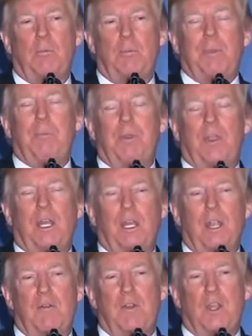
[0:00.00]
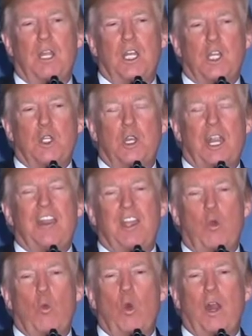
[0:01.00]
people that love our country and
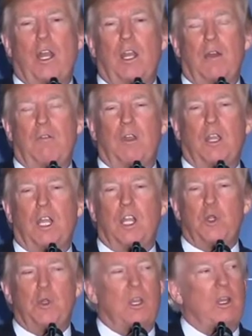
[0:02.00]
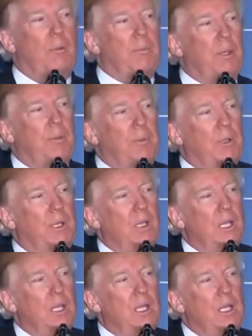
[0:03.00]
that want to love our country and our people.
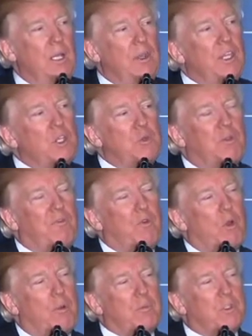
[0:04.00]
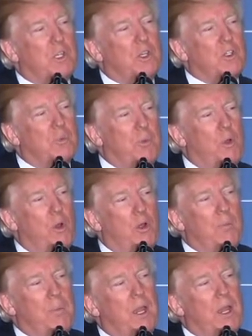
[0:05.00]
These reforms are
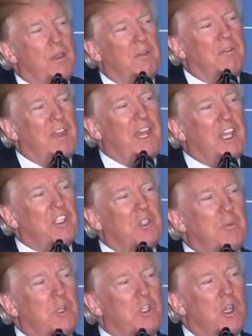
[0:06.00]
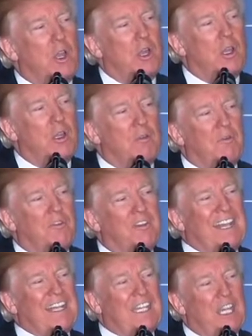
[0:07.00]
supported by the vast majority of
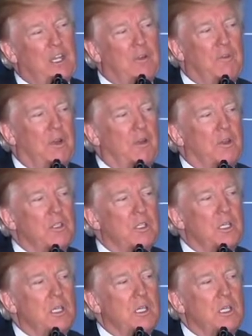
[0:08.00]
Latino voters.